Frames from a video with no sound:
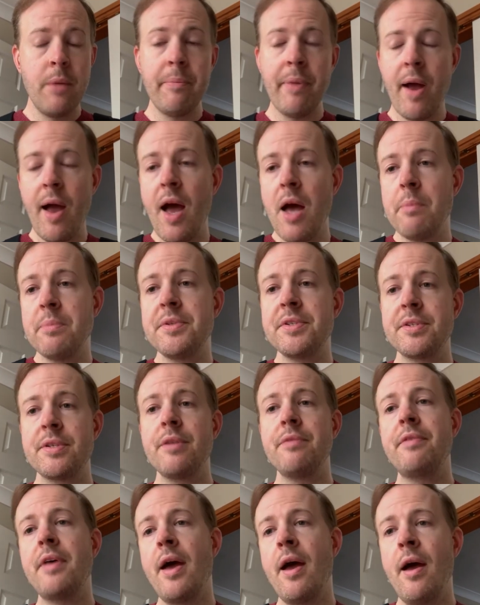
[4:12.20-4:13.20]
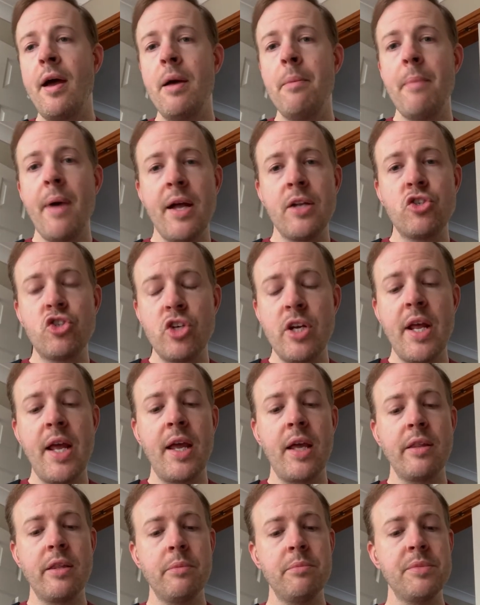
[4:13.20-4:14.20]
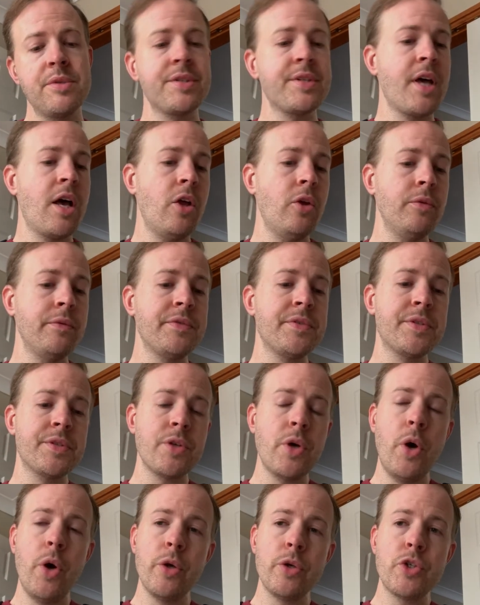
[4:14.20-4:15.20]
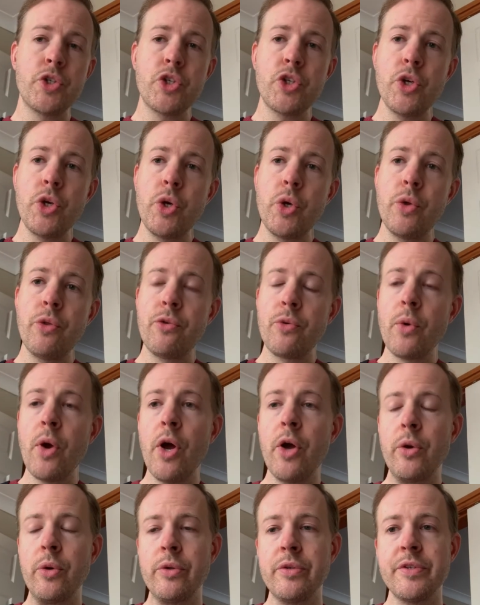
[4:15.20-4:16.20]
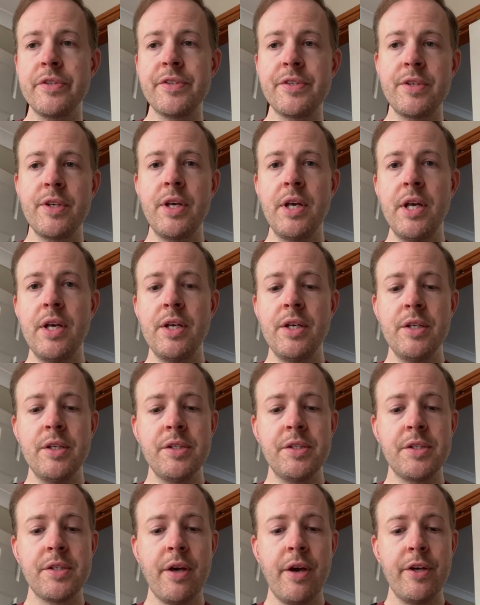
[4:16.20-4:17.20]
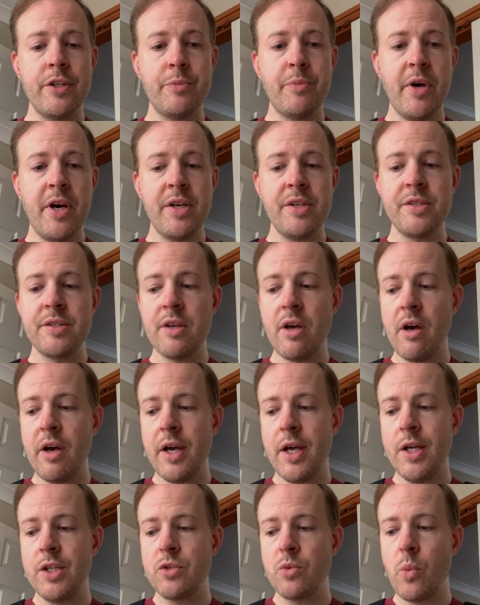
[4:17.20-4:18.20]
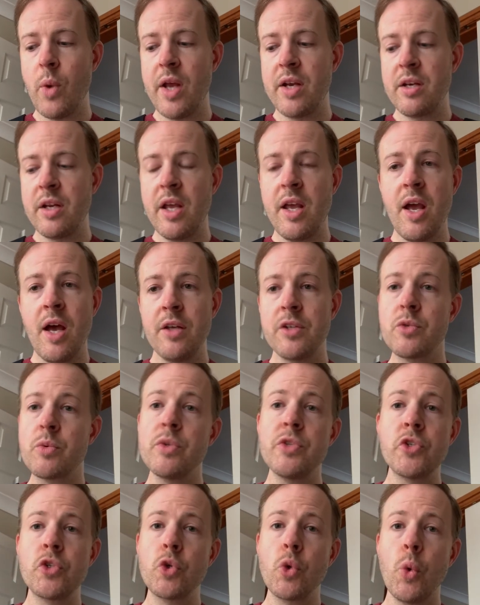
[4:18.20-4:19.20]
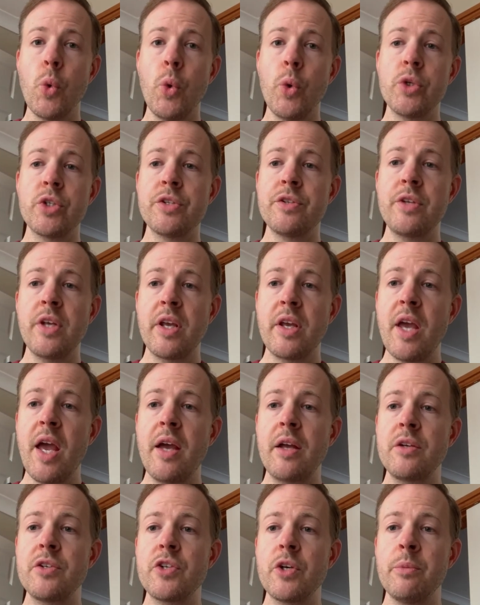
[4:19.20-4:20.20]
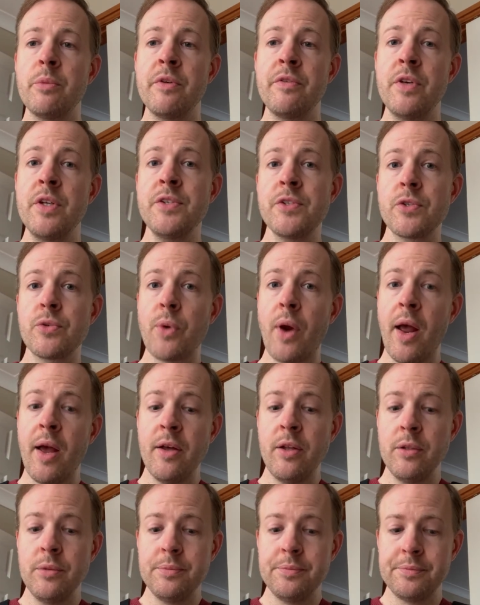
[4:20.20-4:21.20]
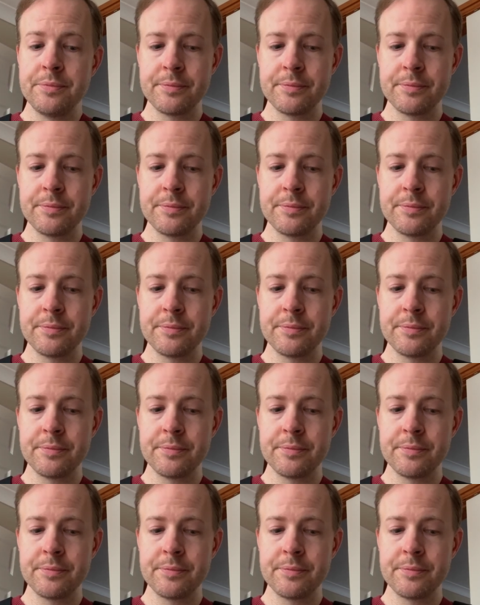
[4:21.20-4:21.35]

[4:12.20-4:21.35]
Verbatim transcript: Perhaps they're imagining themselves on two thrones, side by side, when he has restored the kingdom of Israel.